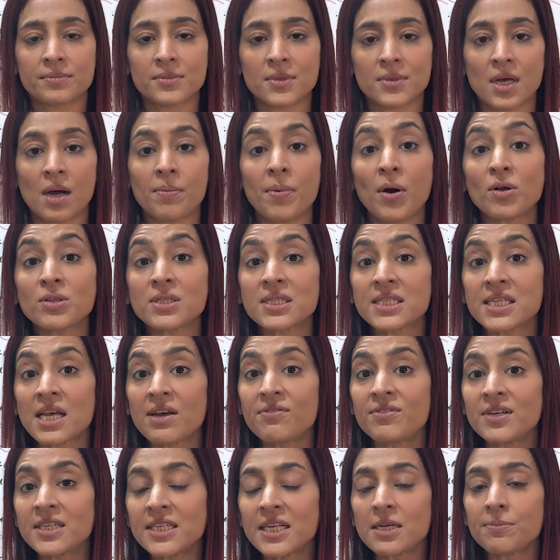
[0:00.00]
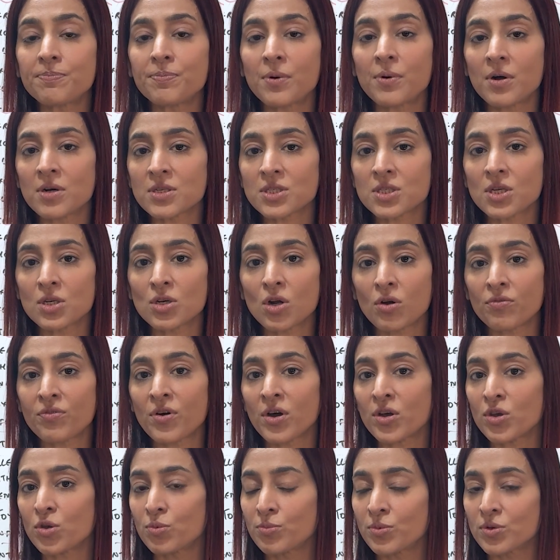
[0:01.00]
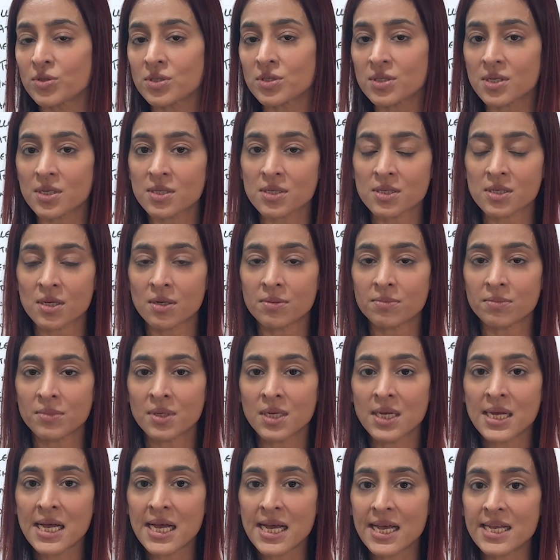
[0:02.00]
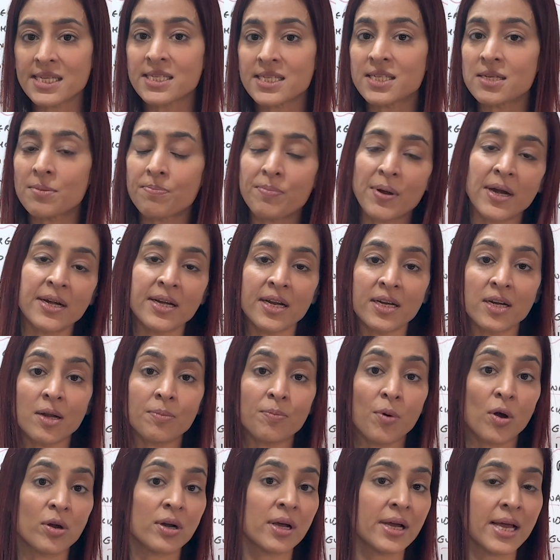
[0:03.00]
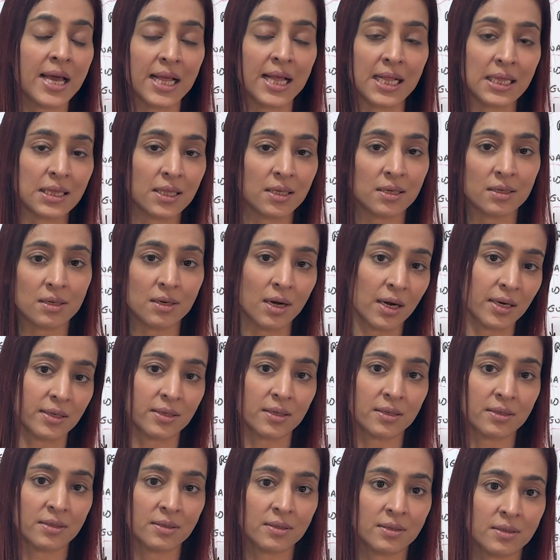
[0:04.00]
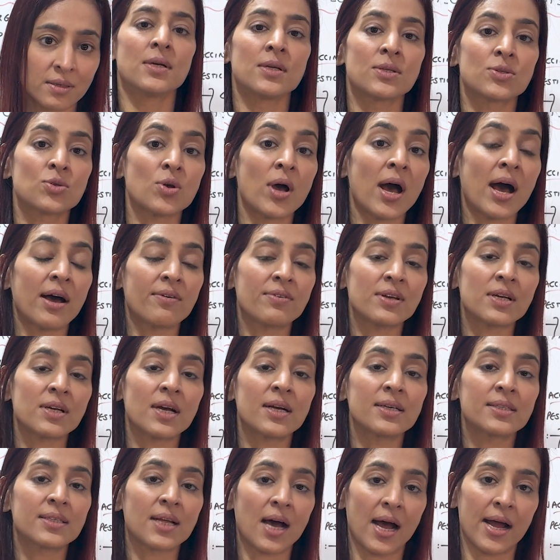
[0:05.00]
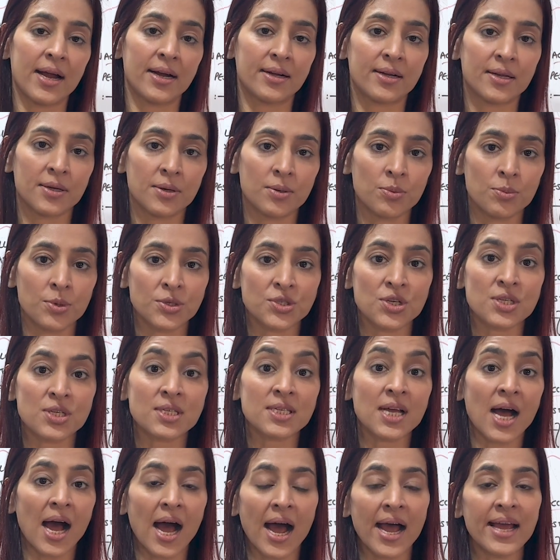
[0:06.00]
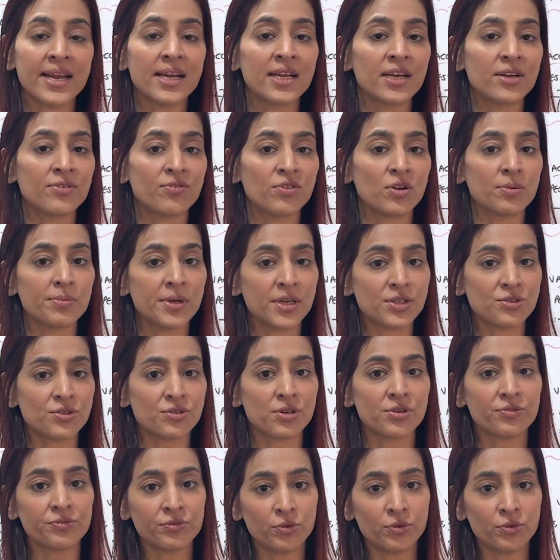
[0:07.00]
About 70% of our immune system is dependent upon a healthy gut. So having a diet which is high in inflammatory